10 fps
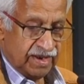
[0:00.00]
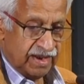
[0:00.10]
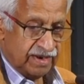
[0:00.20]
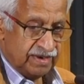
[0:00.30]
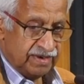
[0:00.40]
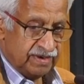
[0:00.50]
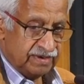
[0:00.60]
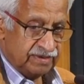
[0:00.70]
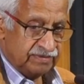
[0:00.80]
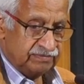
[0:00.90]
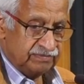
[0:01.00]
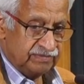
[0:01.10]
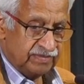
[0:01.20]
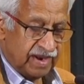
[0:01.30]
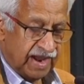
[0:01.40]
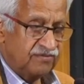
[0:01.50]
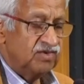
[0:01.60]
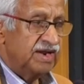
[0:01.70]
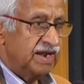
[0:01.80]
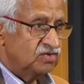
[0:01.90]
and I
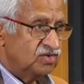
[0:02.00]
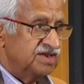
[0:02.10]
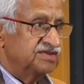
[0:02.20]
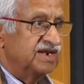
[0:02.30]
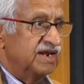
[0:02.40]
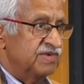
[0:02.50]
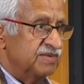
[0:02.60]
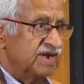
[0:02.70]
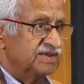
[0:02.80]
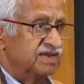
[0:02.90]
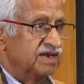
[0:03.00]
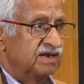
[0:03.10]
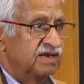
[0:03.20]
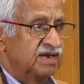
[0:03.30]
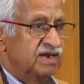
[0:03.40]
would like to describe him as a